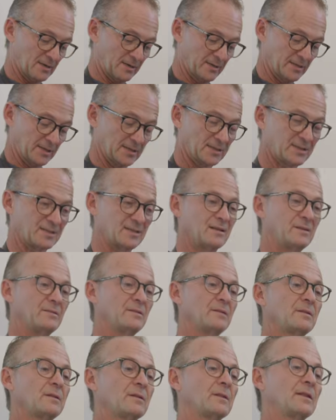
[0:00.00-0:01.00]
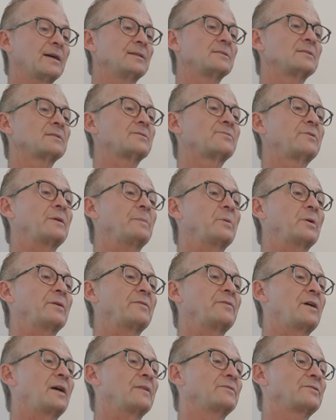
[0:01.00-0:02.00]
on this, and the lens is
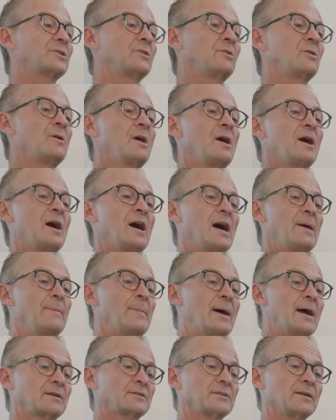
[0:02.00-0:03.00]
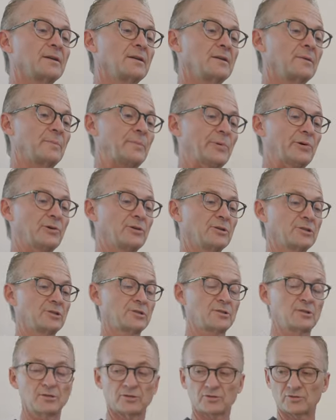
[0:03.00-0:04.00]
3.5. So I'm actually going to
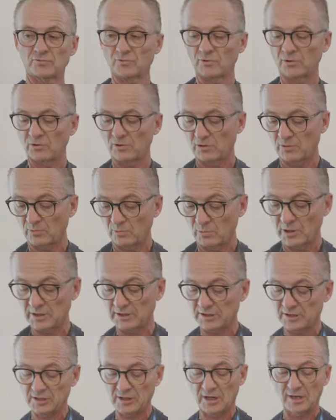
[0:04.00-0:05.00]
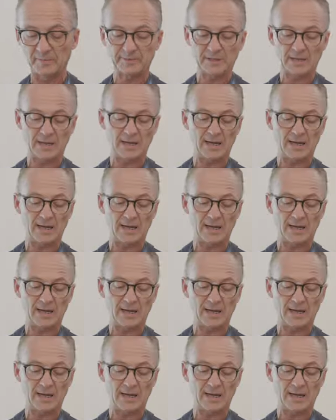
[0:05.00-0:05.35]
push this roll one stop to